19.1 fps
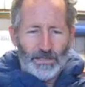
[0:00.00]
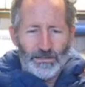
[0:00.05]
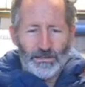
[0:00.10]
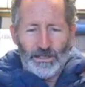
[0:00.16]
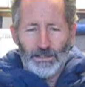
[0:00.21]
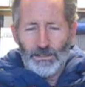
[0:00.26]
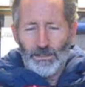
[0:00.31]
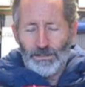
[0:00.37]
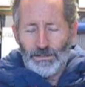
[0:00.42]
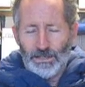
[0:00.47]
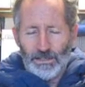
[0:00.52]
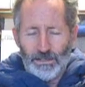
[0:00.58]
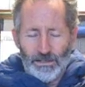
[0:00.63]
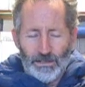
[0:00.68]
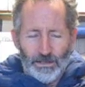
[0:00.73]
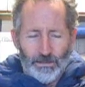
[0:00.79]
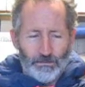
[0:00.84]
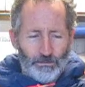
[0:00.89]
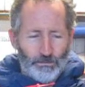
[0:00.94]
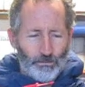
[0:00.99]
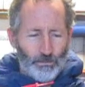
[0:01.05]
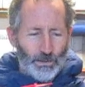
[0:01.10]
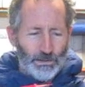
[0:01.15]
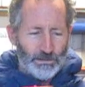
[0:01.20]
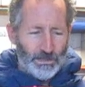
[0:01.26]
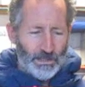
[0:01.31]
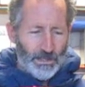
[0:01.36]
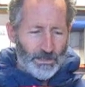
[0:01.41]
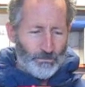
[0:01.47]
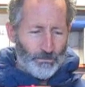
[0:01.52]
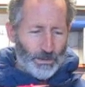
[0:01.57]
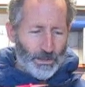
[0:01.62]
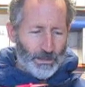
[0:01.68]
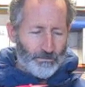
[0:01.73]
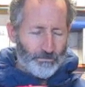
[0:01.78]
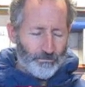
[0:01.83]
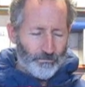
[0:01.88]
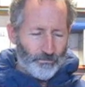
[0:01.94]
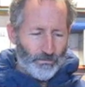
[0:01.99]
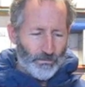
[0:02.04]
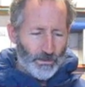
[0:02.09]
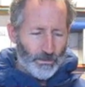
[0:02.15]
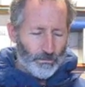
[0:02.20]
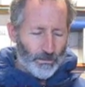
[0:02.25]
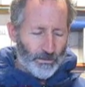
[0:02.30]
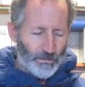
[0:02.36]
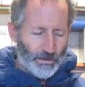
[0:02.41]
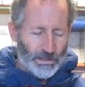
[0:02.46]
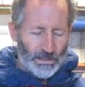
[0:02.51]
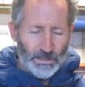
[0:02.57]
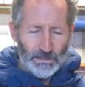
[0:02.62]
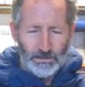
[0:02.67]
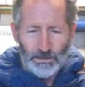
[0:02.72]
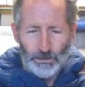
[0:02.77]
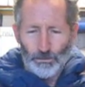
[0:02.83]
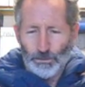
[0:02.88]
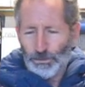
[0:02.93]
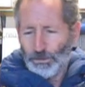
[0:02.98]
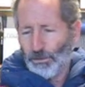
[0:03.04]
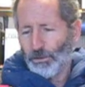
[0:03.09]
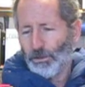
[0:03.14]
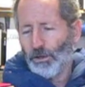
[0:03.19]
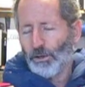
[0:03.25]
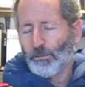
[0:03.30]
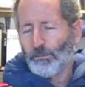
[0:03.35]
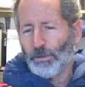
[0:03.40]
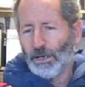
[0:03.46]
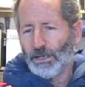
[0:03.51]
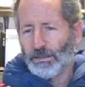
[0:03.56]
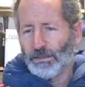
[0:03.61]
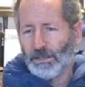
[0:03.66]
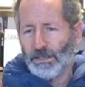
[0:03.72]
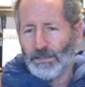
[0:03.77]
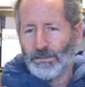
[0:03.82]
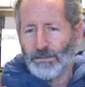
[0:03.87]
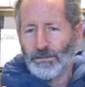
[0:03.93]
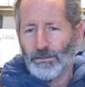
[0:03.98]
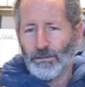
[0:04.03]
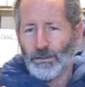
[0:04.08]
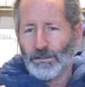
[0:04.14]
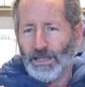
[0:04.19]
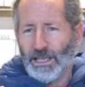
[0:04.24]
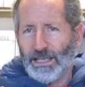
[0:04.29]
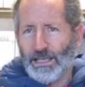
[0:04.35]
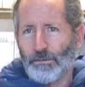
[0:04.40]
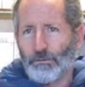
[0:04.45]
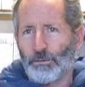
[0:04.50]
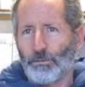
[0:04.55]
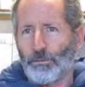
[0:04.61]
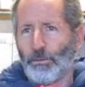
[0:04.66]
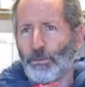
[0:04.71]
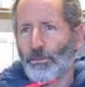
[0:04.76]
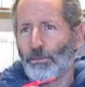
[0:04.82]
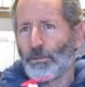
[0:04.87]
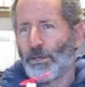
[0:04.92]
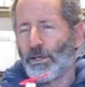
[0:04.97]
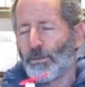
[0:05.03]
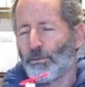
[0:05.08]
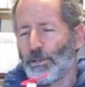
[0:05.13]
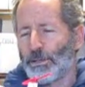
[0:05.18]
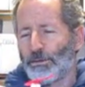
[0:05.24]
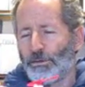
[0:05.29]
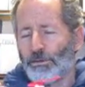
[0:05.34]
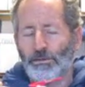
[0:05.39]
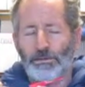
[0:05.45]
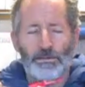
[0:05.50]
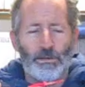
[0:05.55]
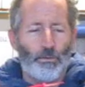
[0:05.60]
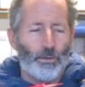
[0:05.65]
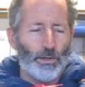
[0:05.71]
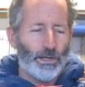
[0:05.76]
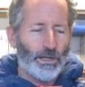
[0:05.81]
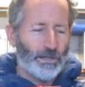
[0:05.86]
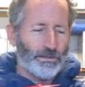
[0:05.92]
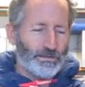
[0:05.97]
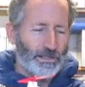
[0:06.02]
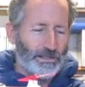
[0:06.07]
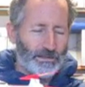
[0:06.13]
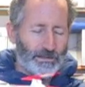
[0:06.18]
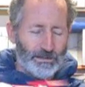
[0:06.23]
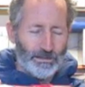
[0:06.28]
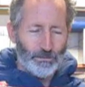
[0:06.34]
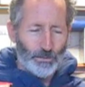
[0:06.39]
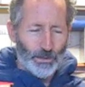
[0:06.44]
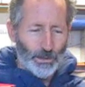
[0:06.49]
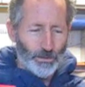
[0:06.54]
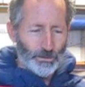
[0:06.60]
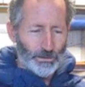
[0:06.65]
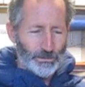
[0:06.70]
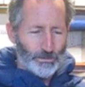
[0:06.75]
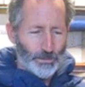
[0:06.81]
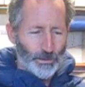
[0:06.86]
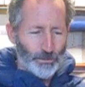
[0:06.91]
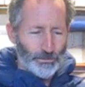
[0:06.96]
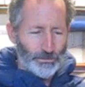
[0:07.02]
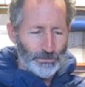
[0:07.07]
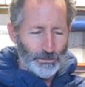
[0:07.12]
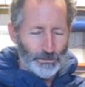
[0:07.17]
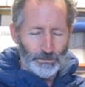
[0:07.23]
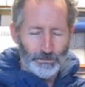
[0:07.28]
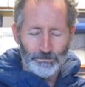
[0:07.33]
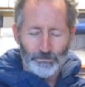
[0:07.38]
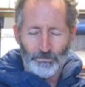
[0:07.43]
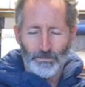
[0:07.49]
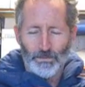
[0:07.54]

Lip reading: And the other thing, one time my friend hit the return to home button, and it looked like it was going to return somewhere else other than where it was supposed to.